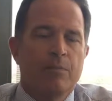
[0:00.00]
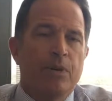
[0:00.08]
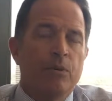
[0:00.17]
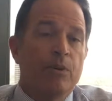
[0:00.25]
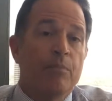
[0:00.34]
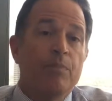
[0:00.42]

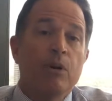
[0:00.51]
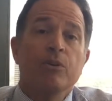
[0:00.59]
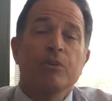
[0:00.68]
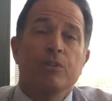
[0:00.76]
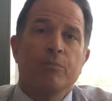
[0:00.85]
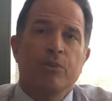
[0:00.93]
But with
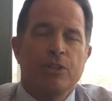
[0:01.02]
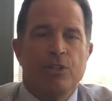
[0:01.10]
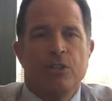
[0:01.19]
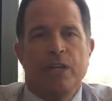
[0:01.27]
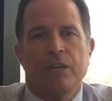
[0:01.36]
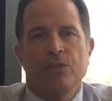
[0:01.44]
bonus
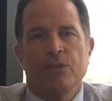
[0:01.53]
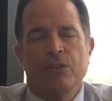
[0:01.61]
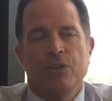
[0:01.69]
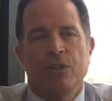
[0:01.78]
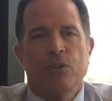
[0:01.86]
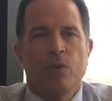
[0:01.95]
depreciation,
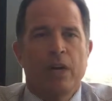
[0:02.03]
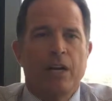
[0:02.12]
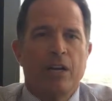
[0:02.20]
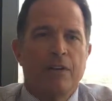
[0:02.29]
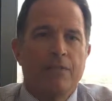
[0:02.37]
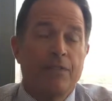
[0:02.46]
you can write
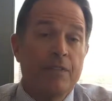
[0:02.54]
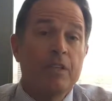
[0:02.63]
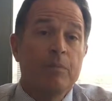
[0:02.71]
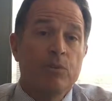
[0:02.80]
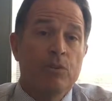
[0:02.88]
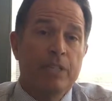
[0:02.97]
off
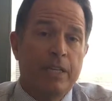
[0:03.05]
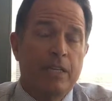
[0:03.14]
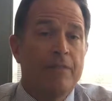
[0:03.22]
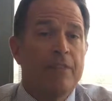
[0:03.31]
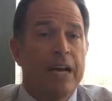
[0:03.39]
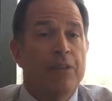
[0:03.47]
50%
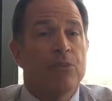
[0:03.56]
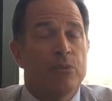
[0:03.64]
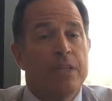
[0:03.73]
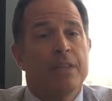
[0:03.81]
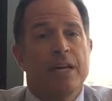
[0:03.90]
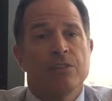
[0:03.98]
of that
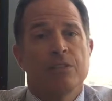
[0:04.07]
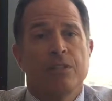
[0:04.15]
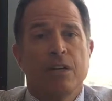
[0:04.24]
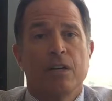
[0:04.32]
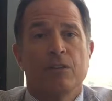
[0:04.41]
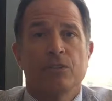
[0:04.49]

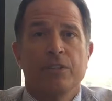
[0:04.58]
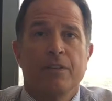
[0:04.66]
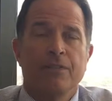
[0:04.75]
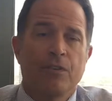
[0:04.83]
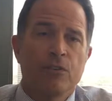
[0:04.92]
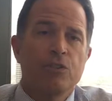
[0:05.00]
$3,000 in the
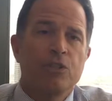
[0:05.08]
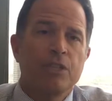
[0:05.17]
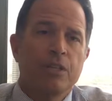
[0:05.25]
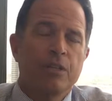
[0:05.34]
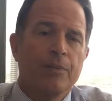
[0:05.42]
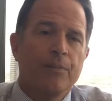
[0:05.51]
first
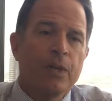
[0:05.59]
year.